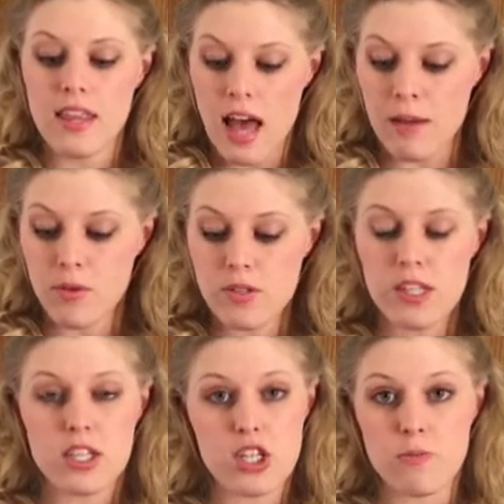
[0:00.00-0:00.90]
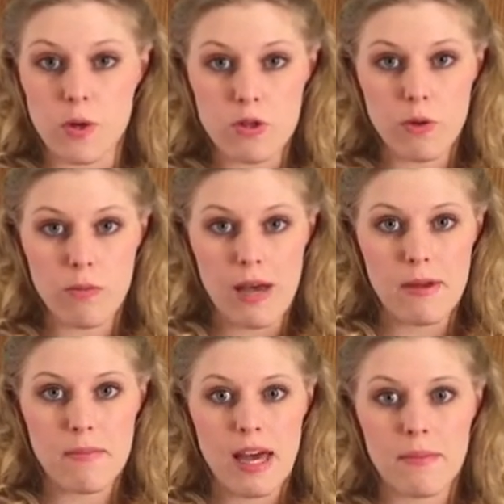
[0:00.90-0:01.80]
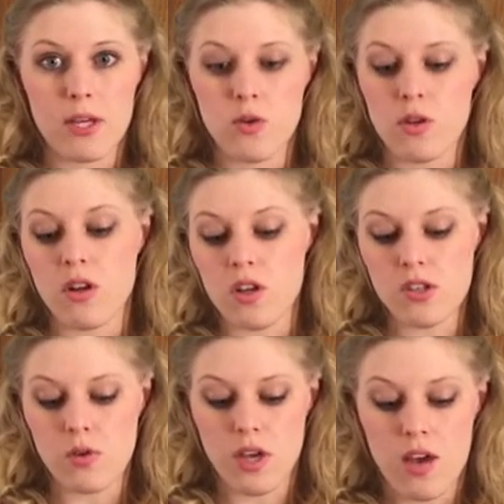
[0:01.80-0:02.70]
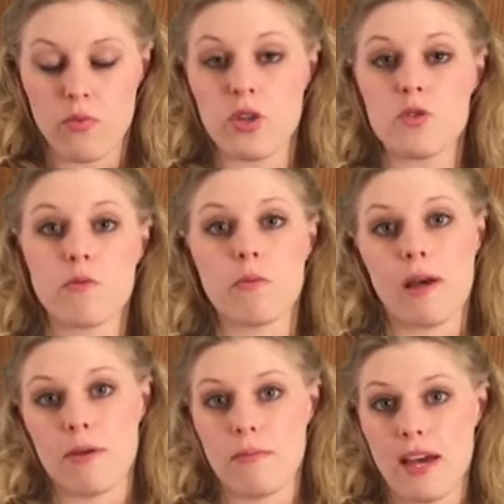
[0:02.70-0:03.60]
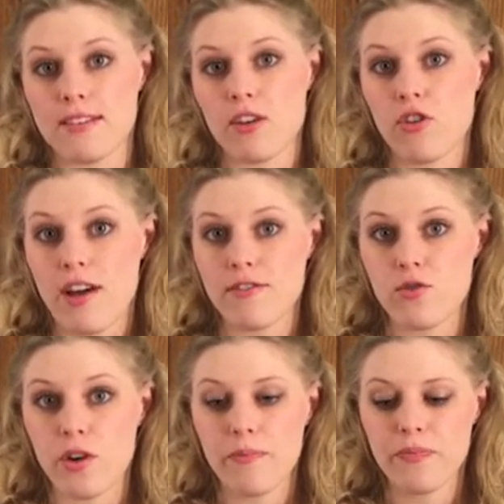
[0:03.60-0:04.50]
I'm using a disposable piping bag, but you can also get reusable piping bags at a craft store.